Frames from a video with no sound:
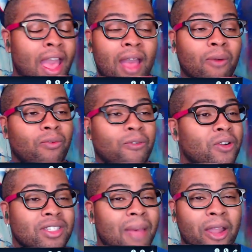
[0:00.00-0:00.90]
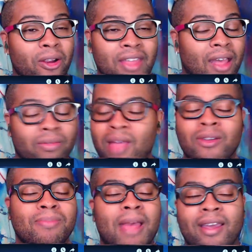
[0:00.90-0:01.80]
the first time I heard that, I
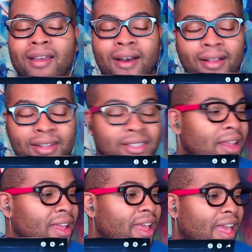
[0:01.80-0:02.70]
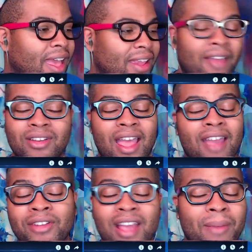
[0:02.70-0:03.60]
was back in college, and
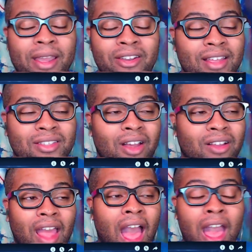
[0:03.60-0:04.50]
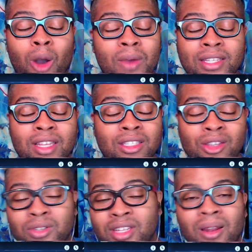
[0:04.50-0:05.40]
every time I hear that song, I always
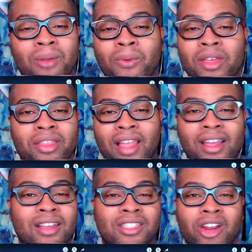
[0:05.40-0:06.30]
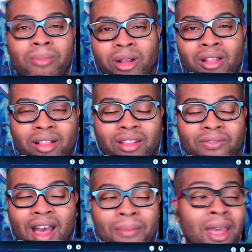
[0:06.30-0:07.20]
associate it with like a Sarah McLachlan
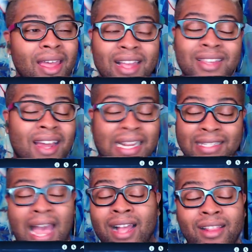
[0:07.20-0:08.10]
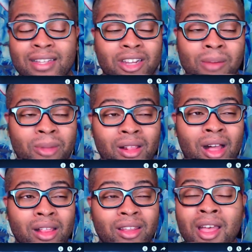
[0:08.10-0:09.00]
vibe. It's not exactly Sarah
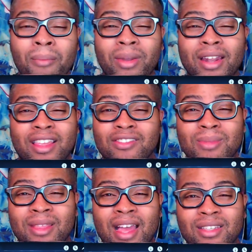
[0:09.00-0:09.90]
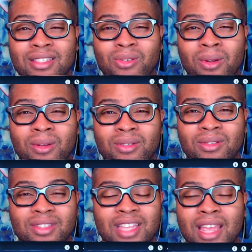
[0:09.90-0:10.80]
McLachlan, but it gives me that
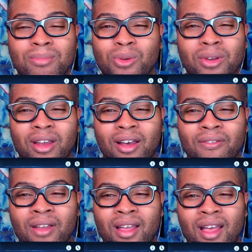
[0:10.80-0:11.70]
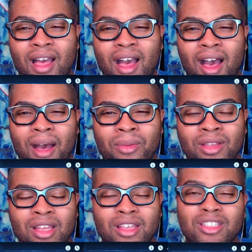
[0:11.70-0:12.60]
same sort of
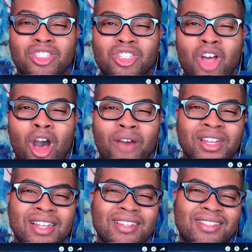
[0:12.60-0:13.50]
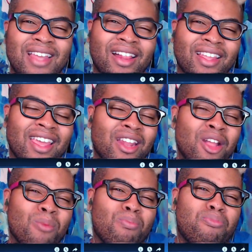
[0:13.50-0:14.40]
soft, delicate,
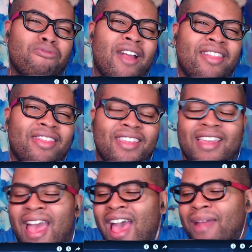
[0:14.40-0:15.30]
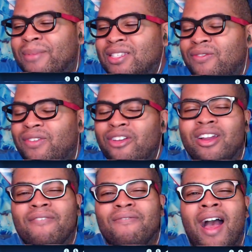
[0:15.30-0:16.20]
breathy,
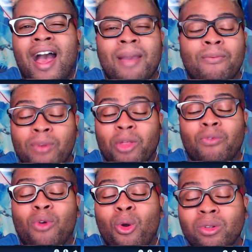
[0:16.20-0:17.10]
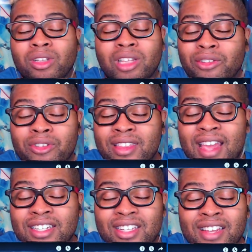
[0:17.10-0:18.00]
atmospheric vibe from the vocal delivery
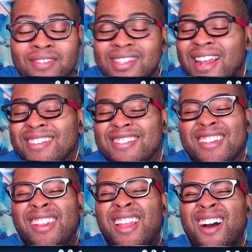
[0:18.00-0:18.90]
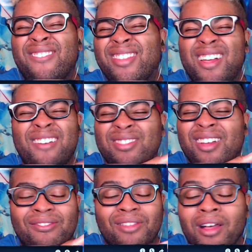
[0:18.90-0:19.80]
that she gives. I just love, love,
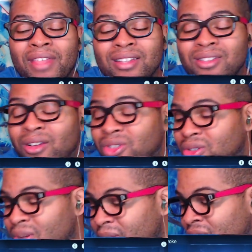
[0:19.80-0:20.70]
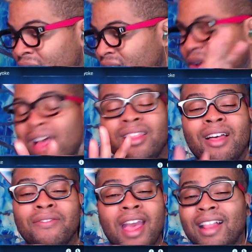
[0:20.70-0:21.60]
love, love that song so, so much. So I
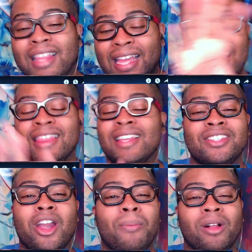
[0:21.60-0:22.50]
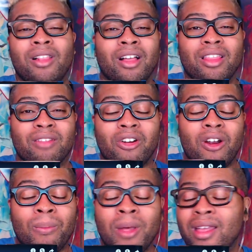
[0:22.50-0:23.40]
love Kelly in the Sarah McLachlan
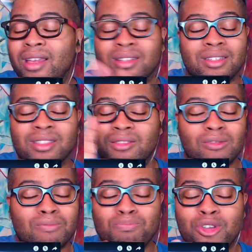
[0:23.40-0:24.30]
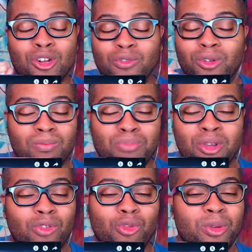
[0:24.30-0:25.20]
realm. It's just beautiful,
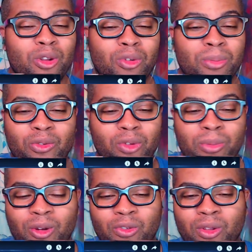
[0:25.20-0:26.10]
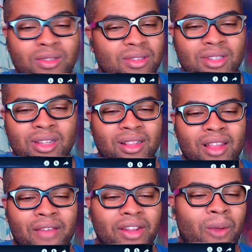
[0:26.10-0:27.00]
beautiful, beautiful, beautiful, beautiful. Oh,
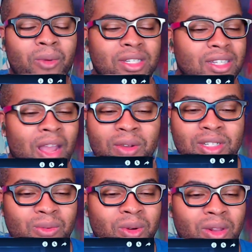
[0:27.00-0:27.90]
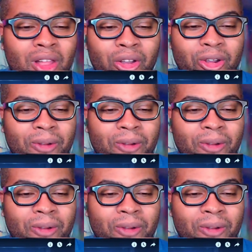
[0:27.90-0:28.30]
love it. I wish it were longer.